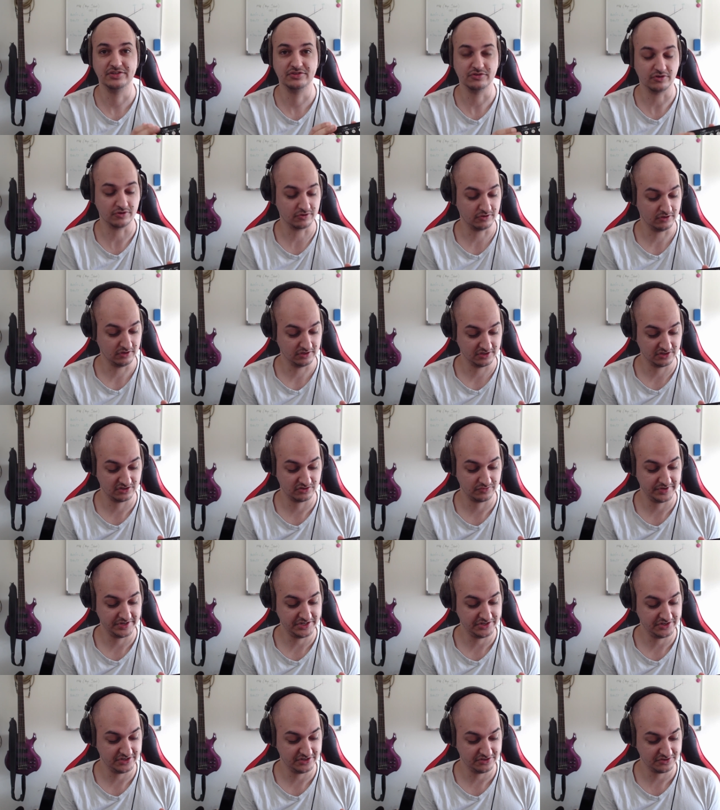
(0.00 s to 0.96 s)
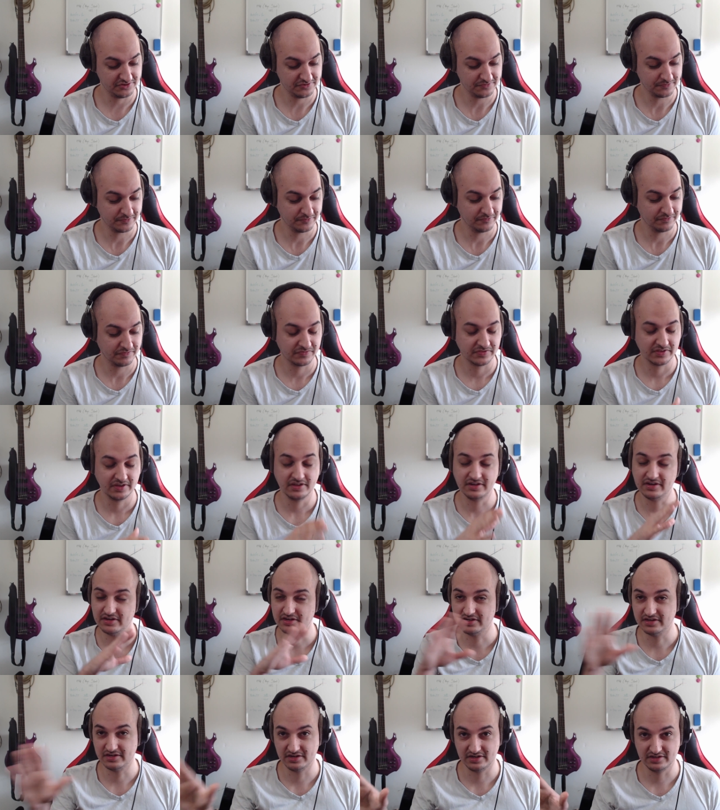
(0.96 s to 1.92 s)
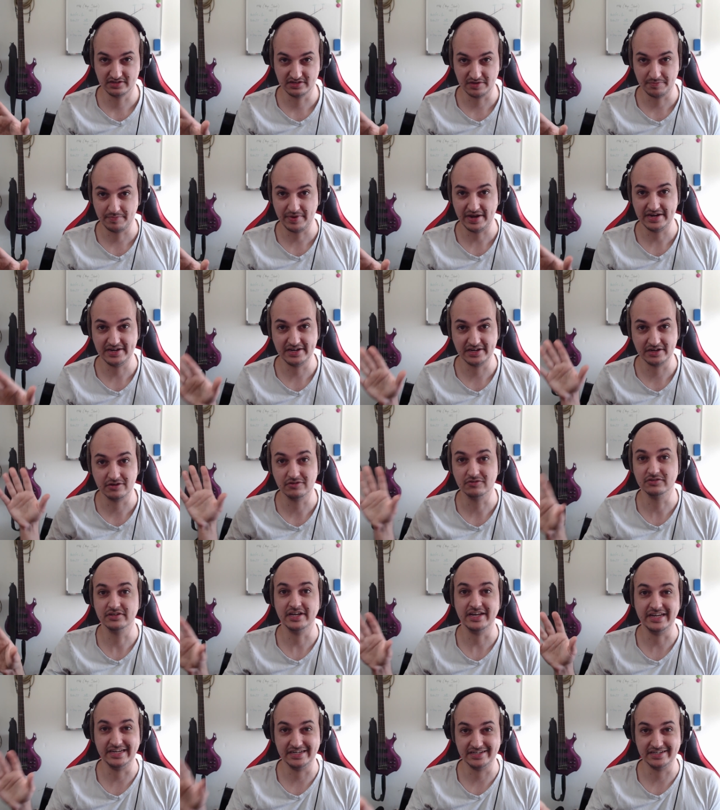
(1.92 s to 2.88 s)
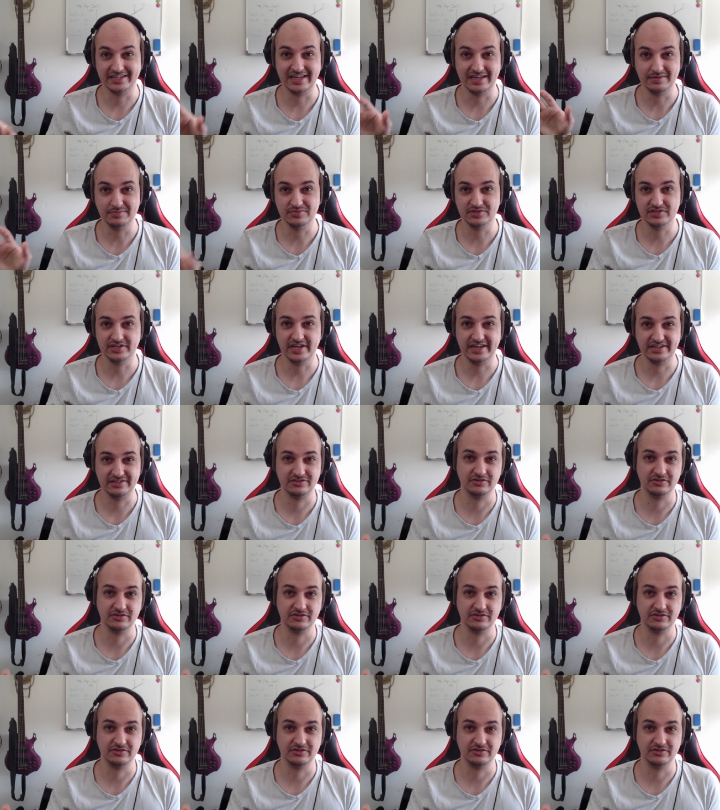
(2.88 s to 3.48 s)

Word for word: toggle the switches depending on the in-game state.